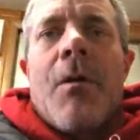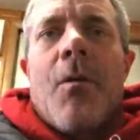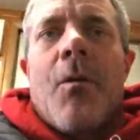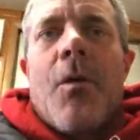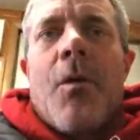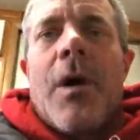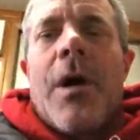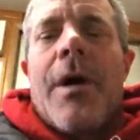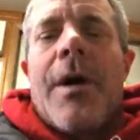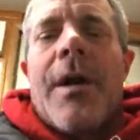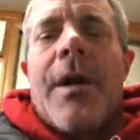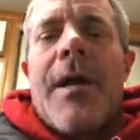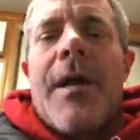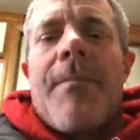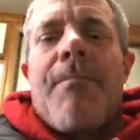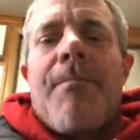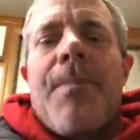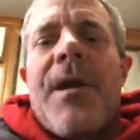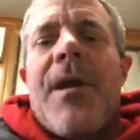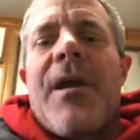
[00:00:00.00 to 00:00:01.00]
run
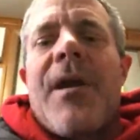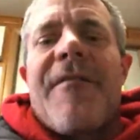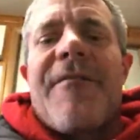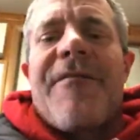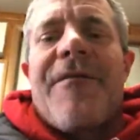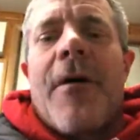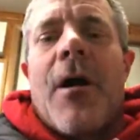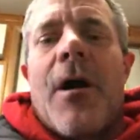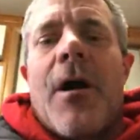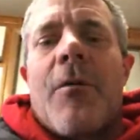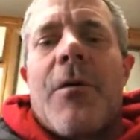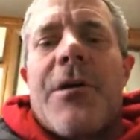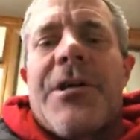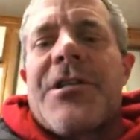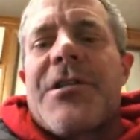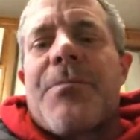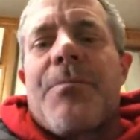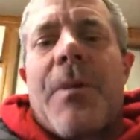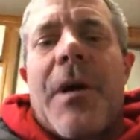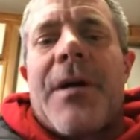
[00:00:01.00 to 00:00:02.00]
a PFR,
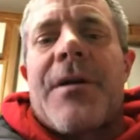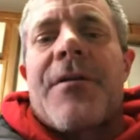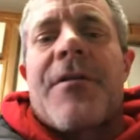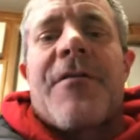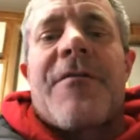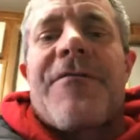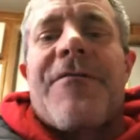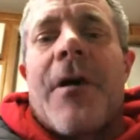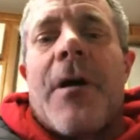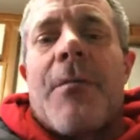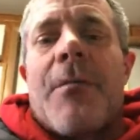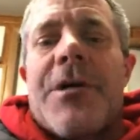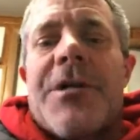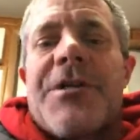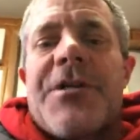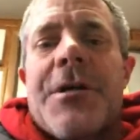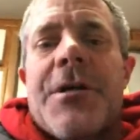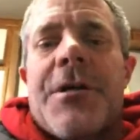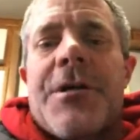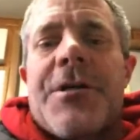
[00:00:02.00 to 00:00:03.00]
which is Practical Farm
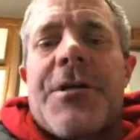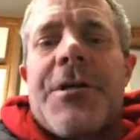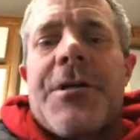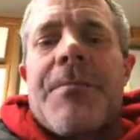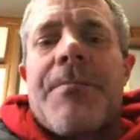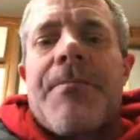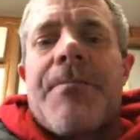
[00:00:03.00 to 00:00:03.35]
Research.